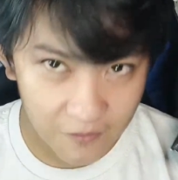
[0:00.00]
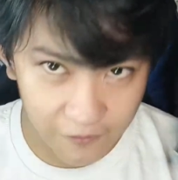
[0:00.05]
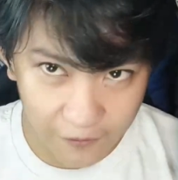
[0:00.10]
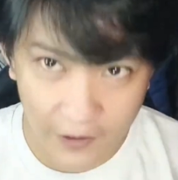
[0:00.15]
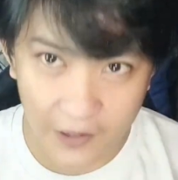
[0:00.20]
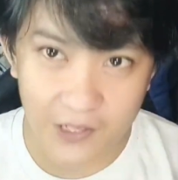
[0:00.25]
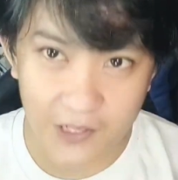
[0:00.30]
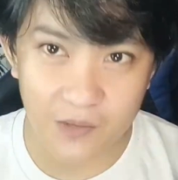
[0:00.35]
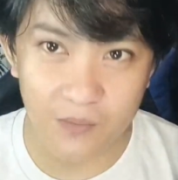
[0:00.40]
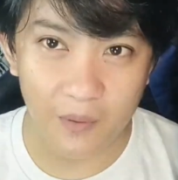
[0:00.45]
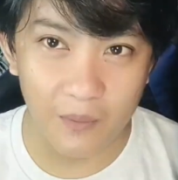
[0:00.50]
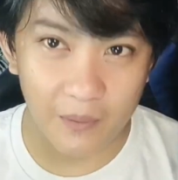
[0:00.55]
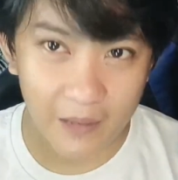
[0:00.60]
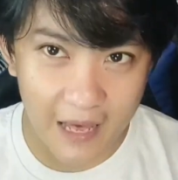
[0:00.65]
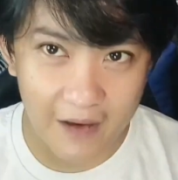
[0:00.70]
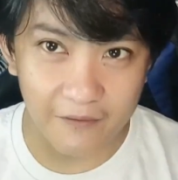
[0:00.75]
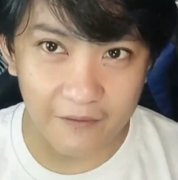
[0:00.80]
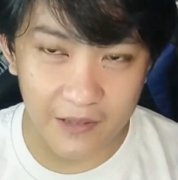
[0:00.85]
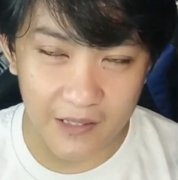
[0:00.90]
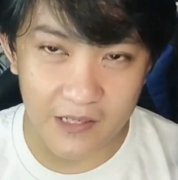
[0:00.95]
first we will
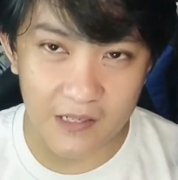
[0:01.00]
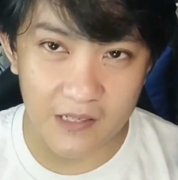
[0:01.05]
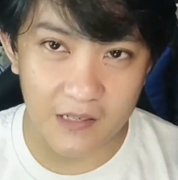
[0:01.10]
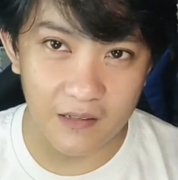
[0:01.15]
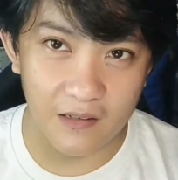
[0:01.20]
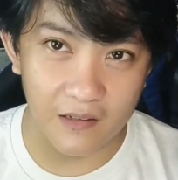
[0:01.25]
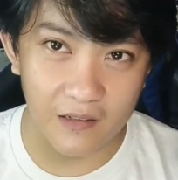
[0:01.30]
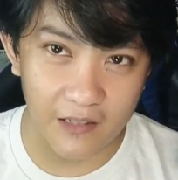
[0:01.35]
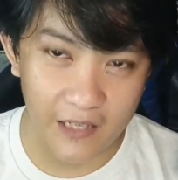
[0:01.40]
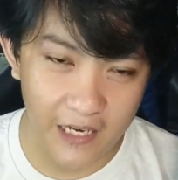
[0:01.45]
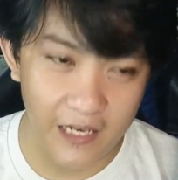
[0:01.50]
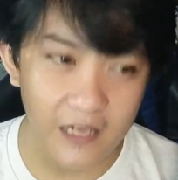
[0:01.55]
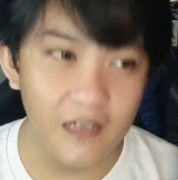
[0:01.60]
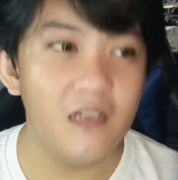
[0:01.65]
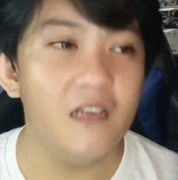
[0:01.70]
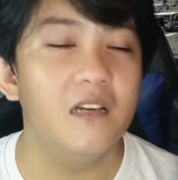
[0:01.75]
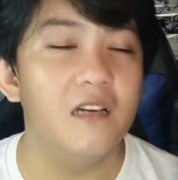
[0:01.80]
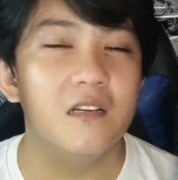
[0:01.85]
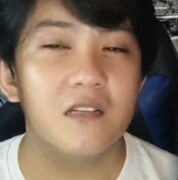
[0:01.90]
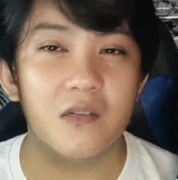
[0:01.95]
have this. Okay,
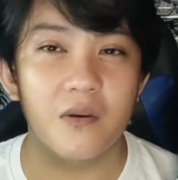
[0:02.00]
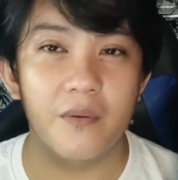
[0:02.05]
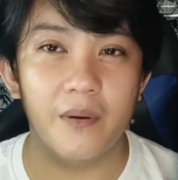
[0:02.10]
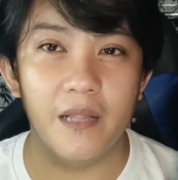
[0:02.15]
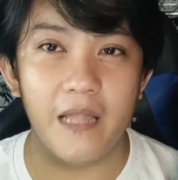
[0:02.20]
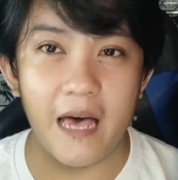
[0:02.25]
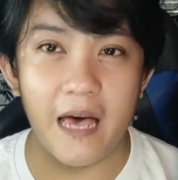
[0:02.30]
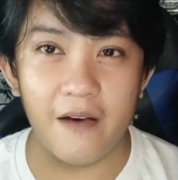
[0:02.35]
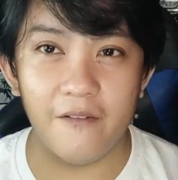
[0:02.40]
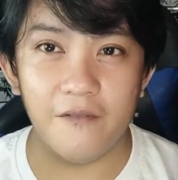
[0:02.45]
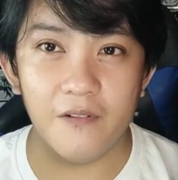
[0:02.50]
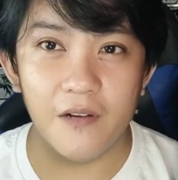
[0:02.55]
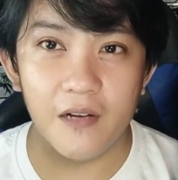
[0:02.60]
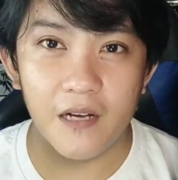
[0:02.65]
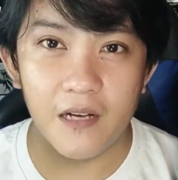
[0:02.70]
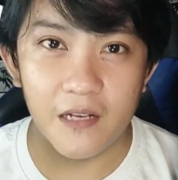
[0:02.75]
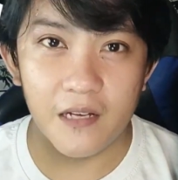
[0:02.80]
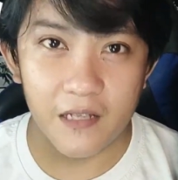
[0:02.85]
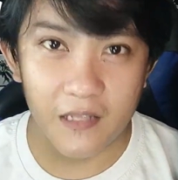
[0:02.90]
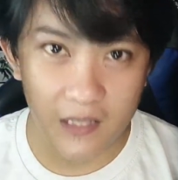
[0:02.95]
so we'll have
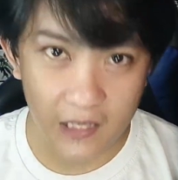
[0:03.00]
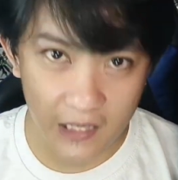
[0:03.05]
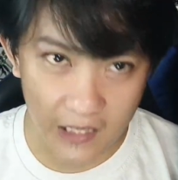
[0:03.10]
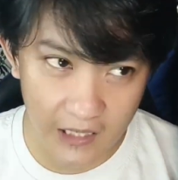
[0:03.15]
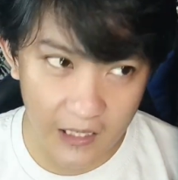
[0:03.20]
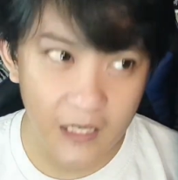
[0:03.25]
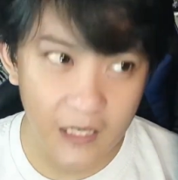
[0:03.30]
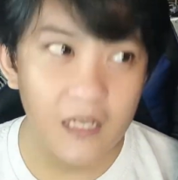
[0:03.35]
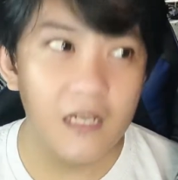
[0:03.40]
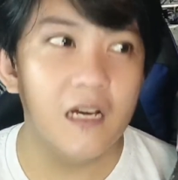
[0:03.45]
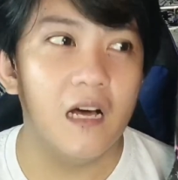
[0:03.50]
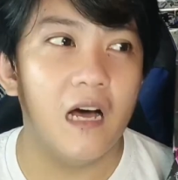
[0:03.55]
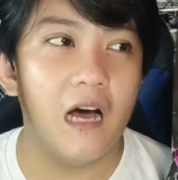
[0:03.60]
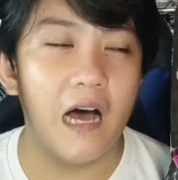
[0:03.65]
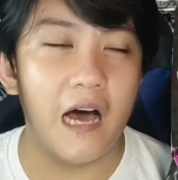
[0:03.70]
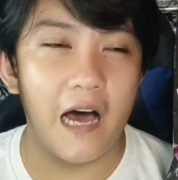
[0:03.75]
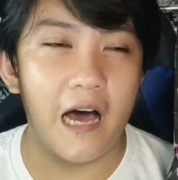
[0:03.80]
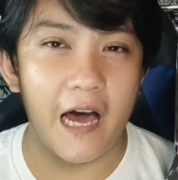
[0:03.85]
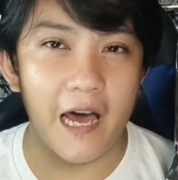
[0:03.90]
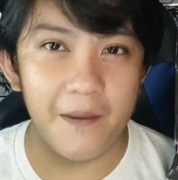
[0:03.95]
the
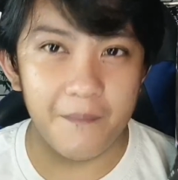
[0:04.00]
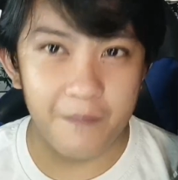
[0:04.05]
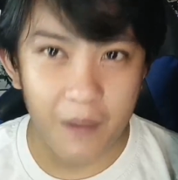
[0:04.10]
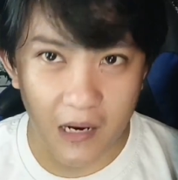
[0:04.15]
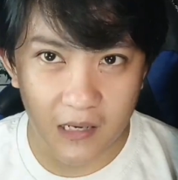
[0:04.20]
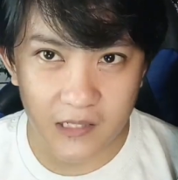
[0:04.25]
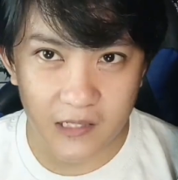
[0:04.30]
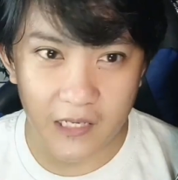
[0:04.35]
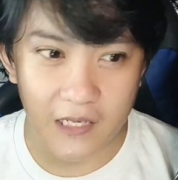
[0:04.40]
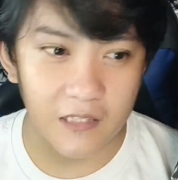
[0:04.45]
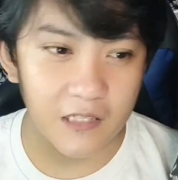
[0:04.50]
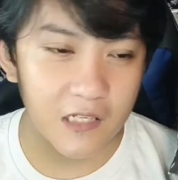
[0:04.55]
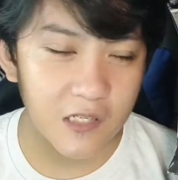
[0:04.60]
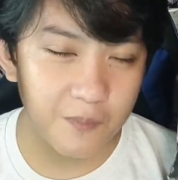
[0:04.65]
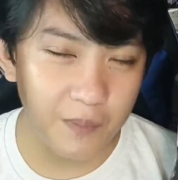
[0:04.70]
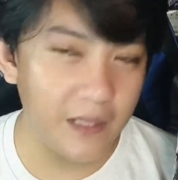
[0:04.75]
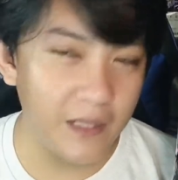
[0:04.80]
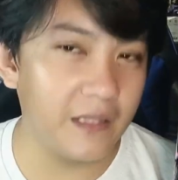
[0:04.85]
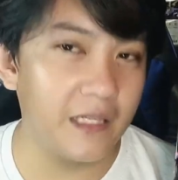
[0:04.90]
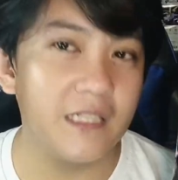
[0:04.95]
unboxing, the
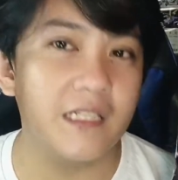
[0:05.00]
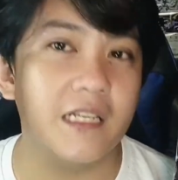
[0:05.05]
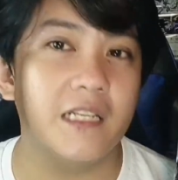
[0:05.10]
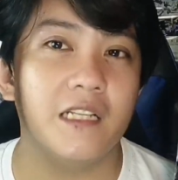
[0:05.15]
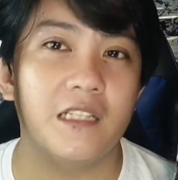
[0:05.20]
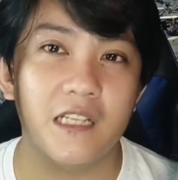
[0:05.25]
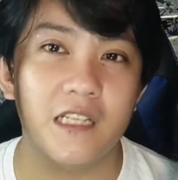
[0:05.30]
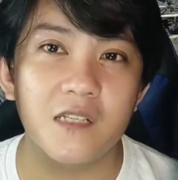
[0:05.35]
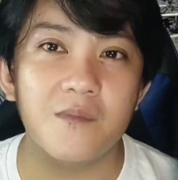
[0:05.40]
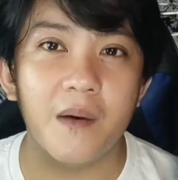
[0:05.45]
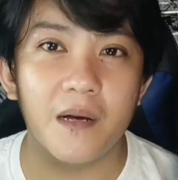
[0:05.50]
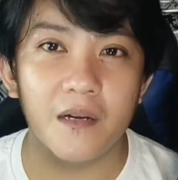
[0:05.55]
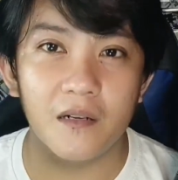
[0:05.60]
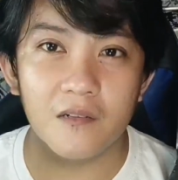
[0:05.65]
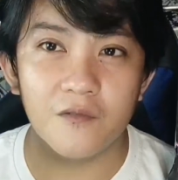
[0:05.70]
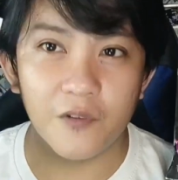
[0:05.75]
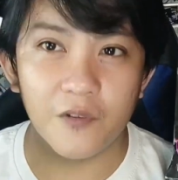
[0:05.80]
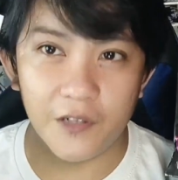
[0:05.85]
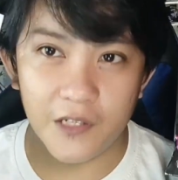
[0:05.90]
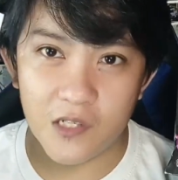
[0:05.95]
spin test, and the test
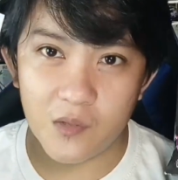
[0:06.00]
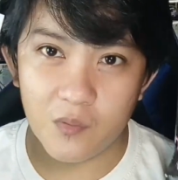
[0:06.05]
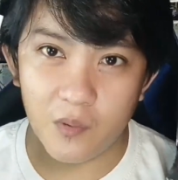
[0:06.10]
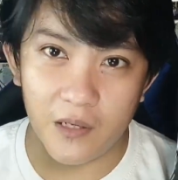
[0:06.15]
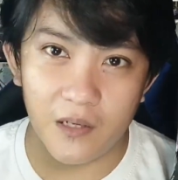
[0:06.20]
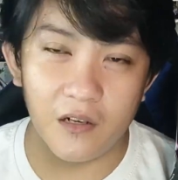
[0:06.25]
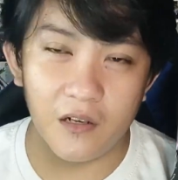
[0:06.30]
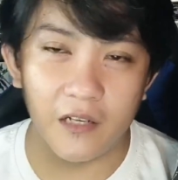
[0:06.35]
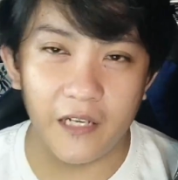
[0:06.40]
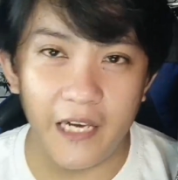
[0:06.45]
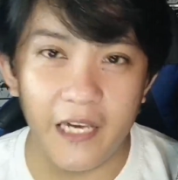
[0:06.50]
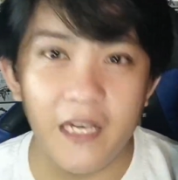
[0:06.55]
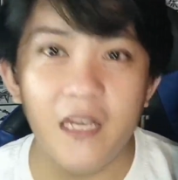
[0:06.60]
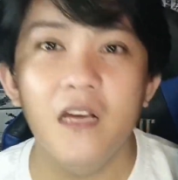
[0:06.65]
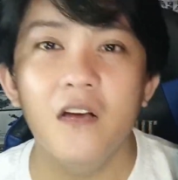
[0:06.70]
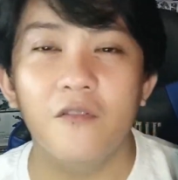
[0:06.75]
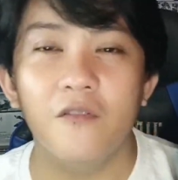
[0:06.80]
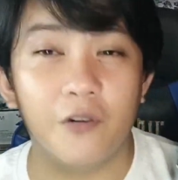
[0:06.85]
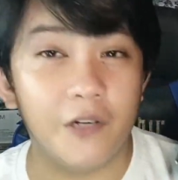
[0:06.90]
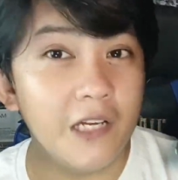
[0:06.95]
battle for this one. Okay,
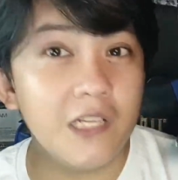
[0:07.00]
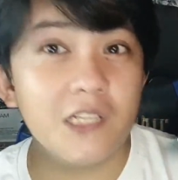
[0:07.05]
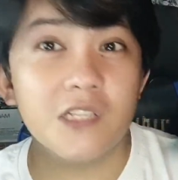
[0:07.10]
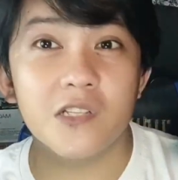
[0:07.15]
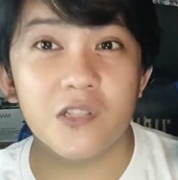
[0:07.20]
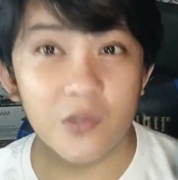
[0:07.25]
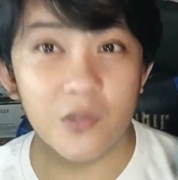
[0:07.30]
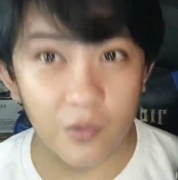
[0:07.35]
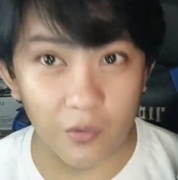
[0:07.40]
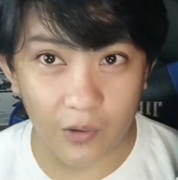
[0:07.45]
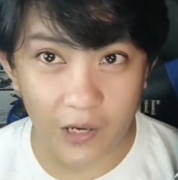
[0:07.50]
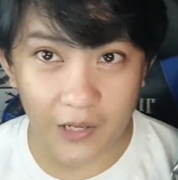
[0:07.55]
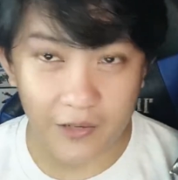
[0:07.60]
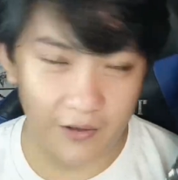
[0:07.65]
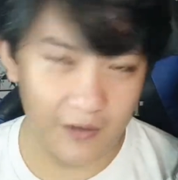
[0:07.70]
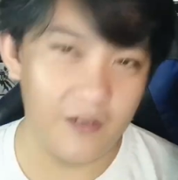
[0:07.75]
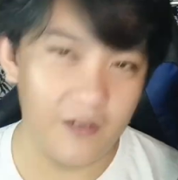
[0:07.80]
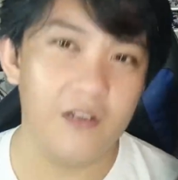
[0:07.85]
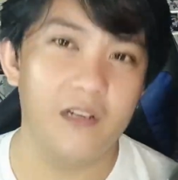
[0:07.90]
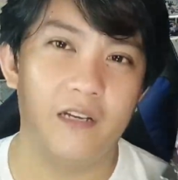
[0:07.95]
for these two
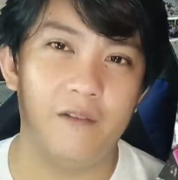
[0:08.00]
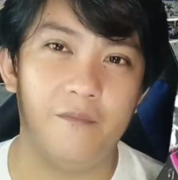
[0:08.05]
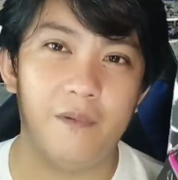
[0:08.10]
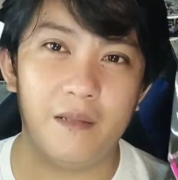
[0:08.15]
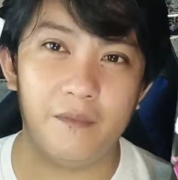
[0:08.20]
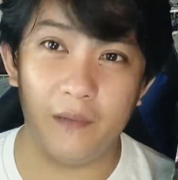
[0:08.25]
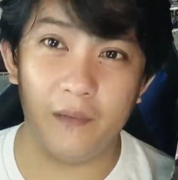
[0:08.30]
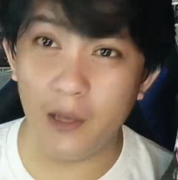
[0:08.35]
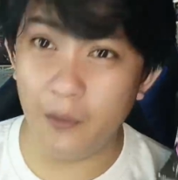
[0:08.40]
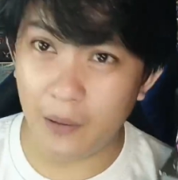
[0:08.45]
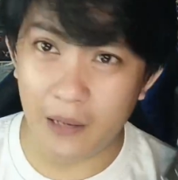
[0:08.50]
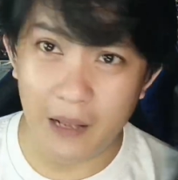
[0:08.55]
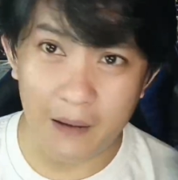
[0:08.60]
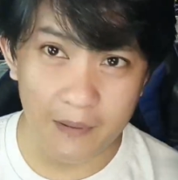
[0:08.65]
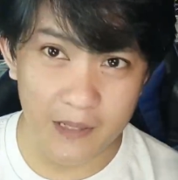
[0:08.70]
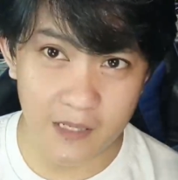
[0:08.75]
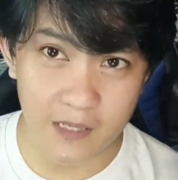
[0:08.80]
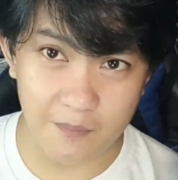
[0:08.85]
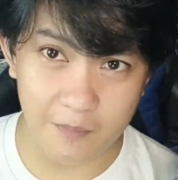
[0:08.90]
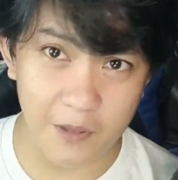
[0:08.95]
rather, but they will have
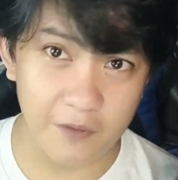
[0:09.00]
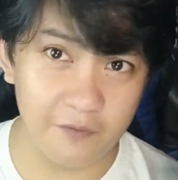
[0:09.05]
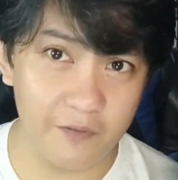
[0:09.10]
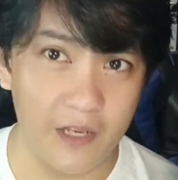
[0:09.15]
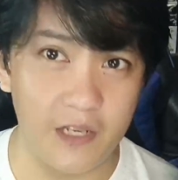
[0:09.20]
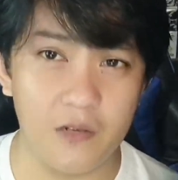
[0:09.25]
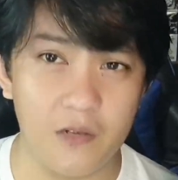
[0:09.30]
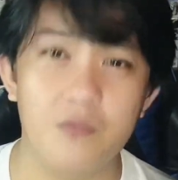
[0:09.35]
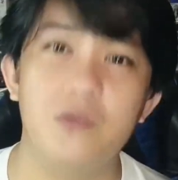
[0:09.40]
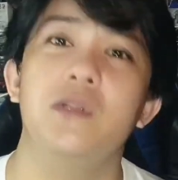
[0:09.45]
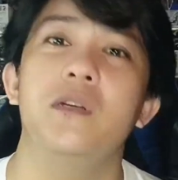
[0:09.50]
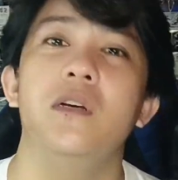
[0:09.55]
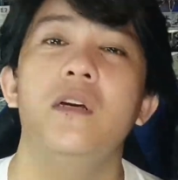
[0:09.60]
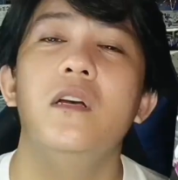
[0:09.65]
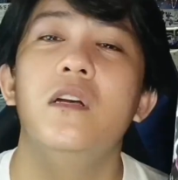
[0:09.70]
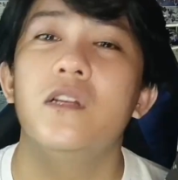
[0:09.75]
a separate videos.